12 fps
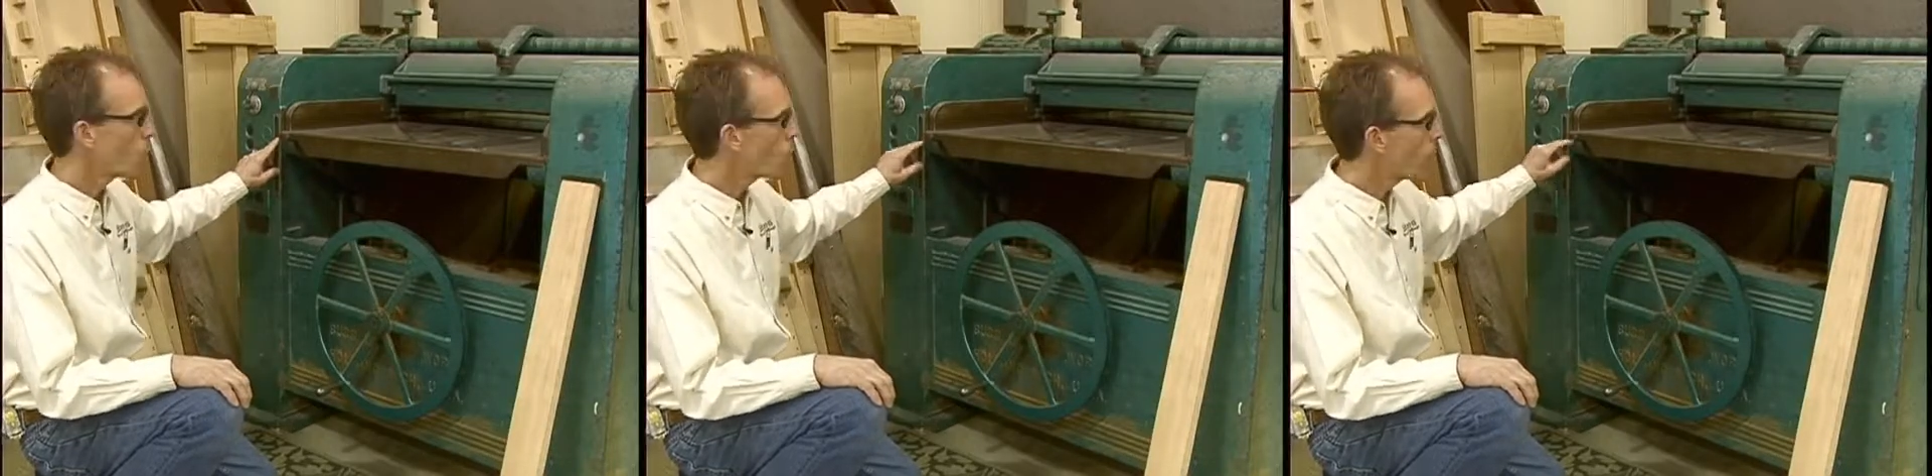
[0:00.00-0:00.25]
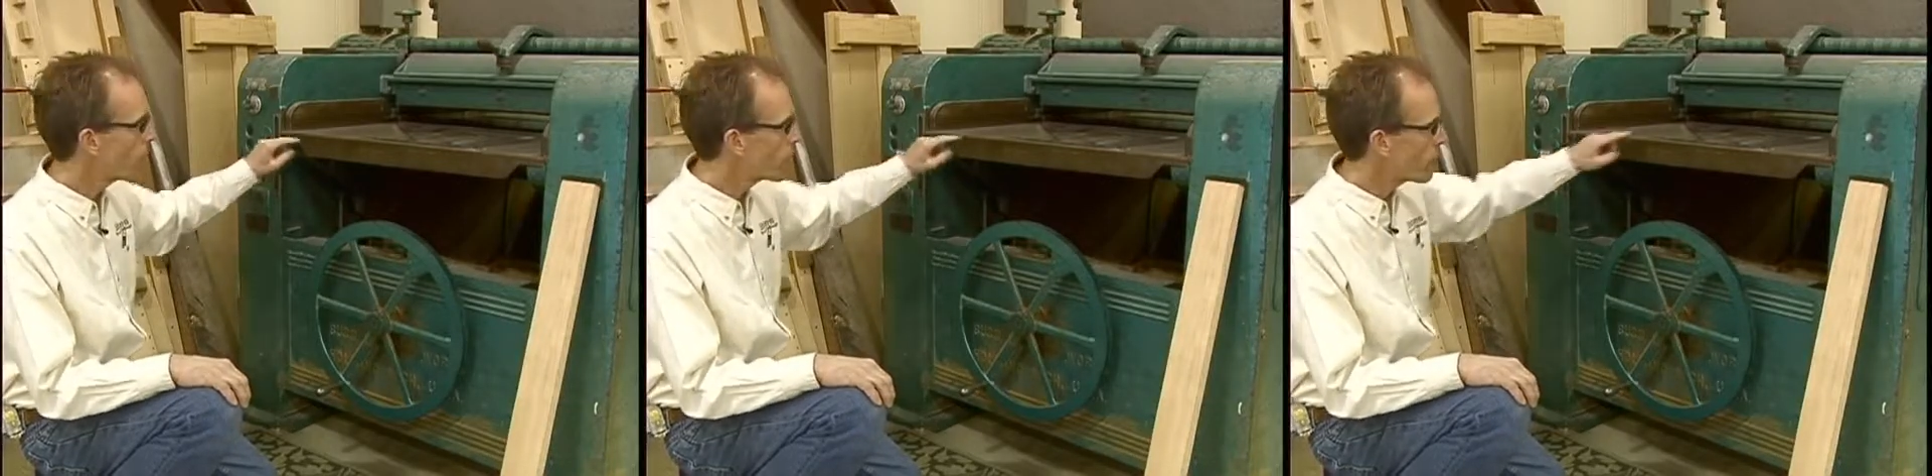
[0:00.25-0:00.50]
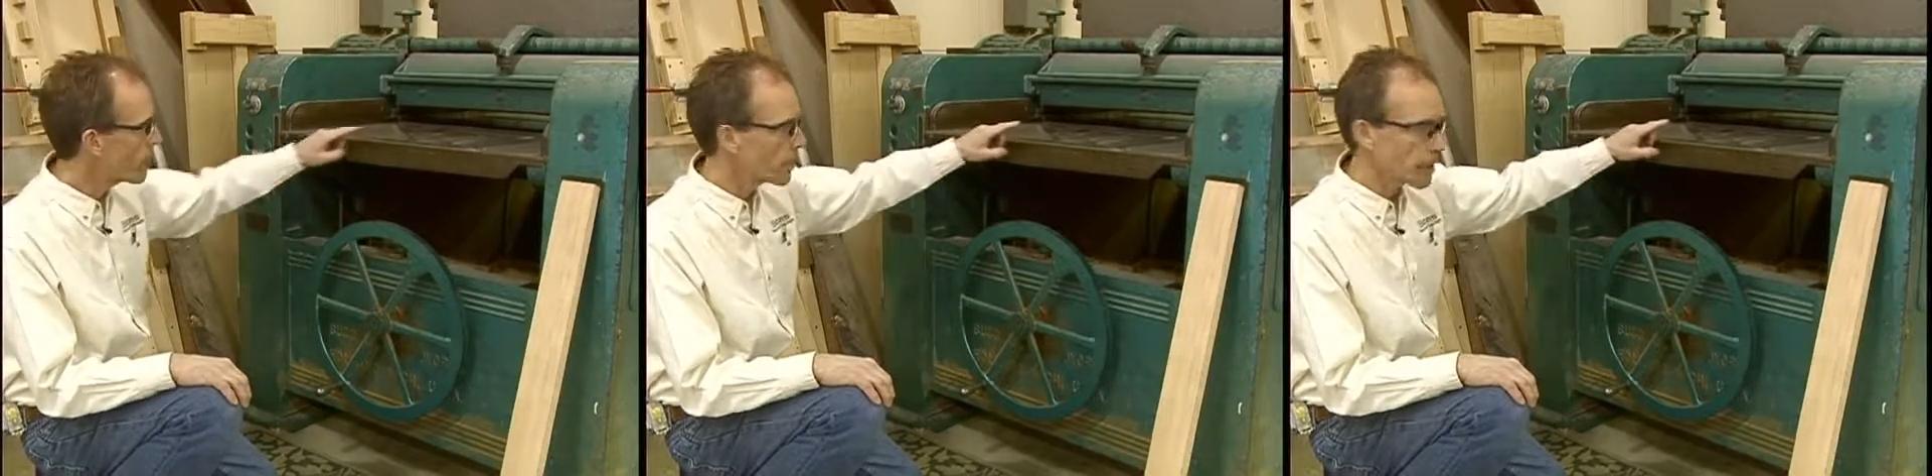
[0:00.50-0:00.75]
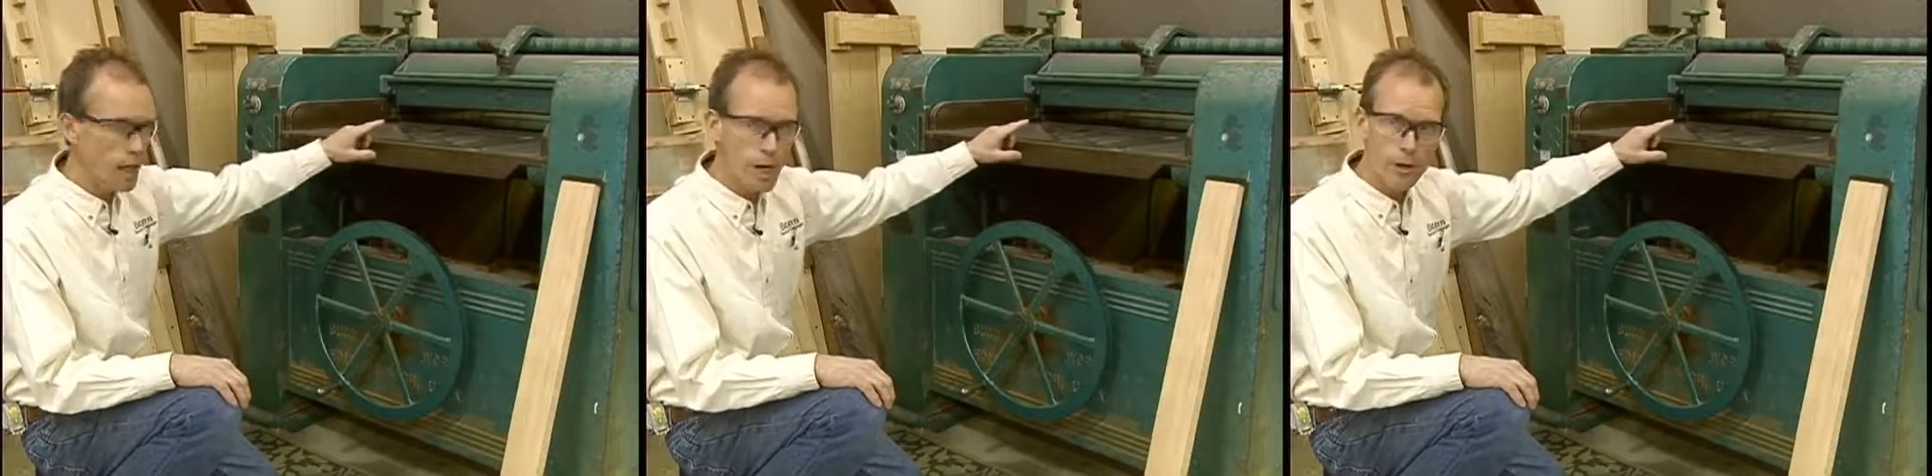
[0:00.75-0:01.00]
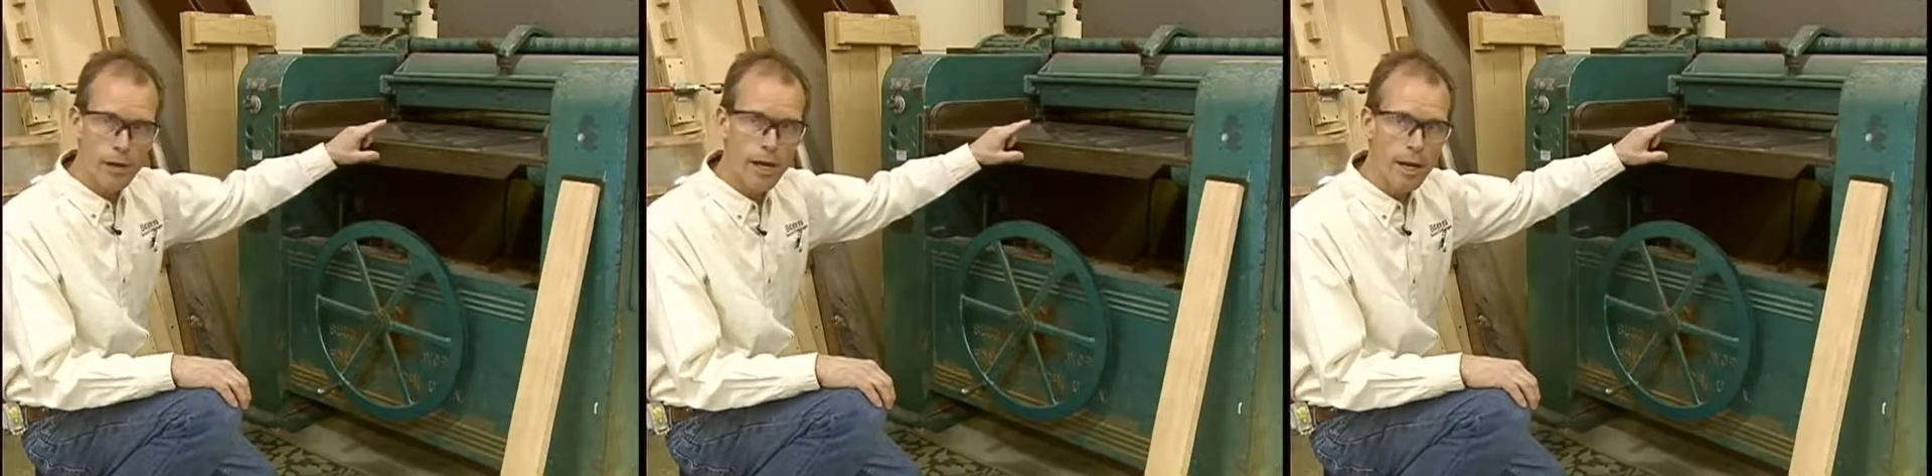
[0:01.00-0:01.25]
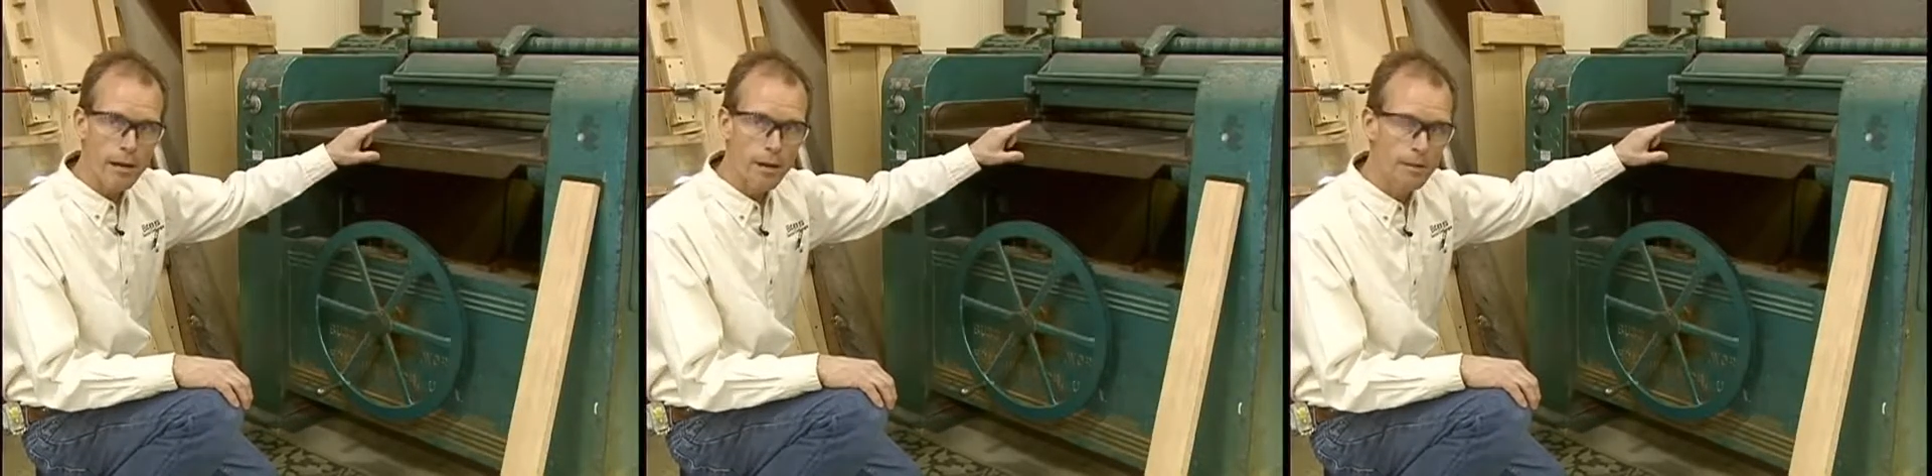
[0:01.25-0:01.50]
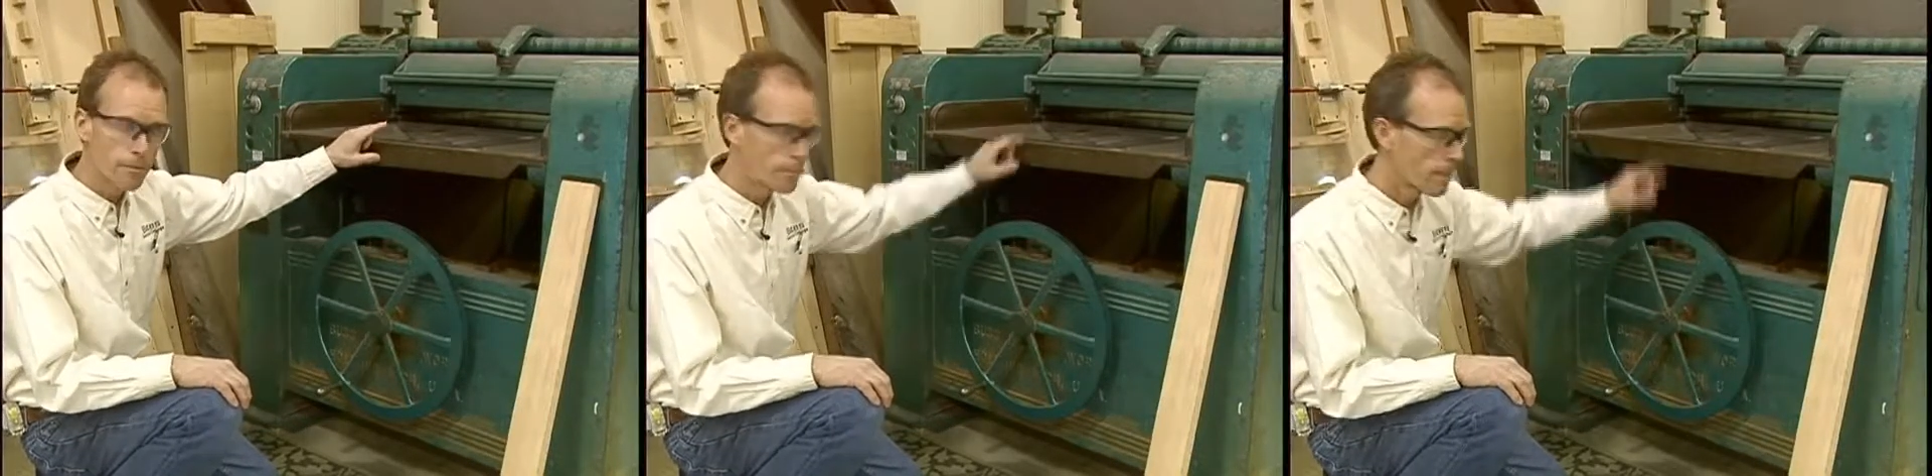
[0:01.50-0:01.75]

away from the cutter head.